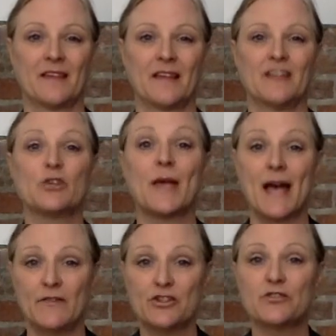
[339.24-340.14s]
So we
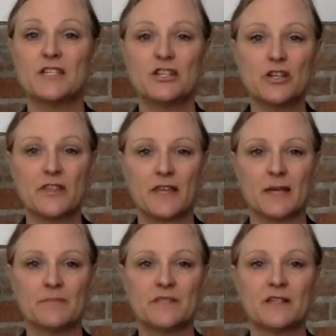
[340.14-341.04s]
have our strategic
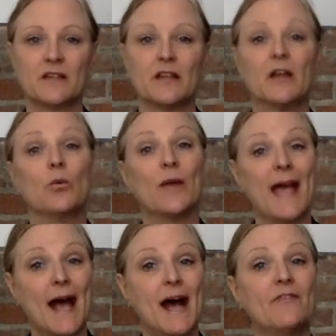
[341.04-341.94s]
themes, we
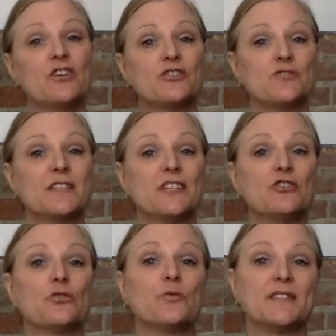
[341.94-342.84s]
have our
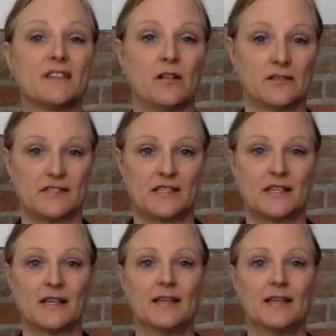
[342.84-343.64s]
strategic results.